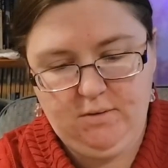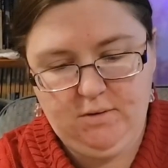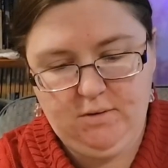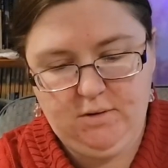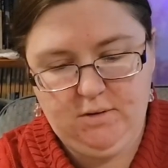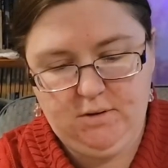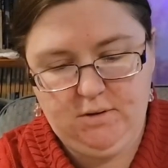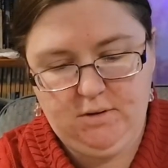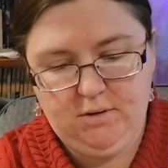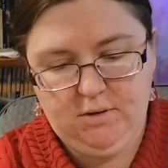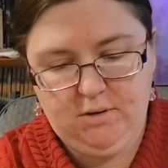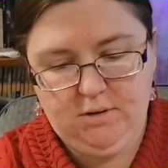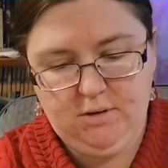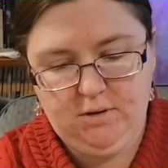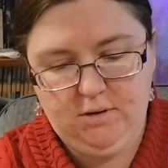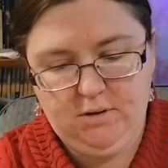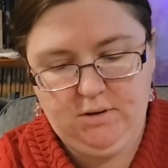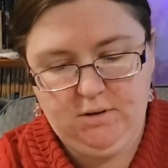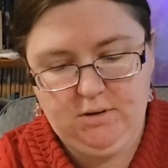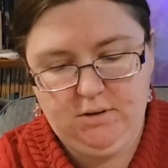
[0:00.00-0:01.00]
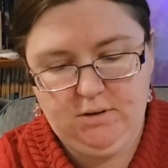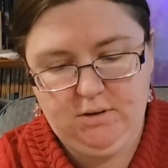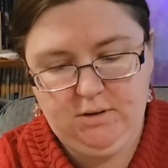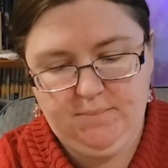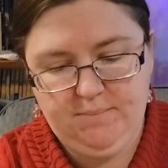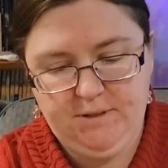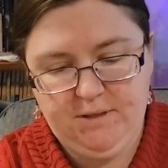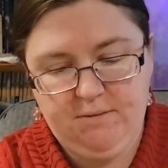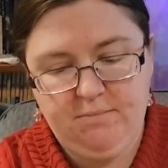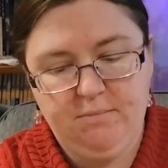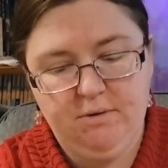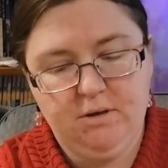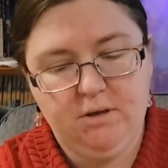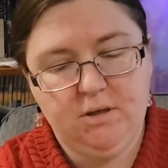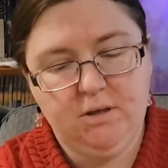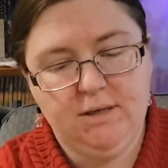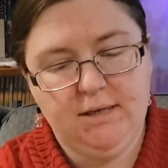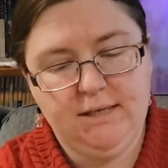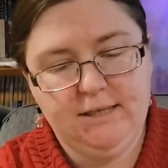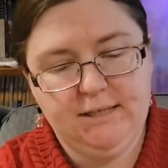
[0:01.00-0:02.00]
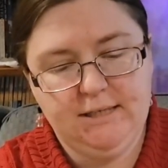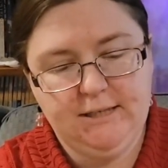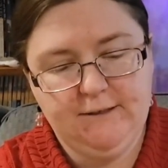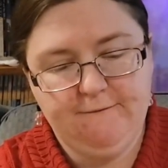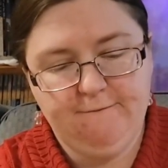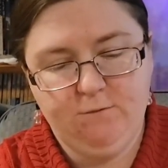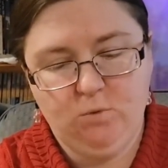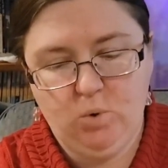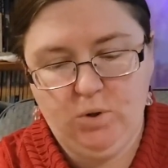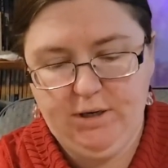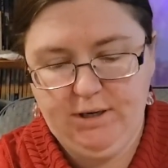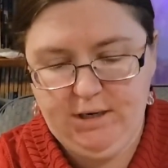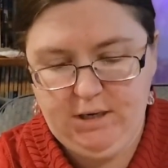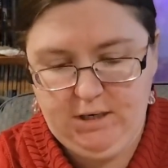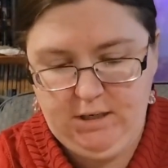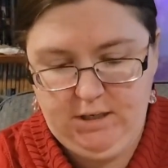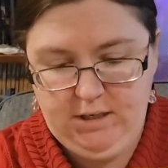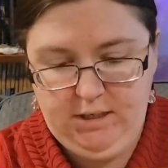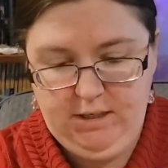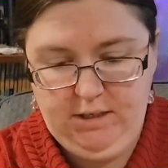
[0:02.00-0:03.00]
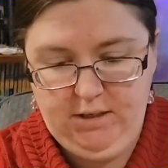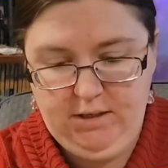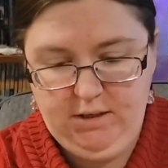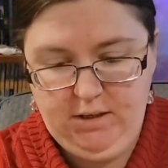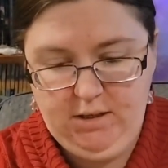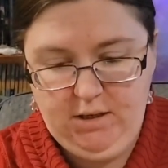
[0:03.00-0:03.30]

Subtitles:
starts September 1949.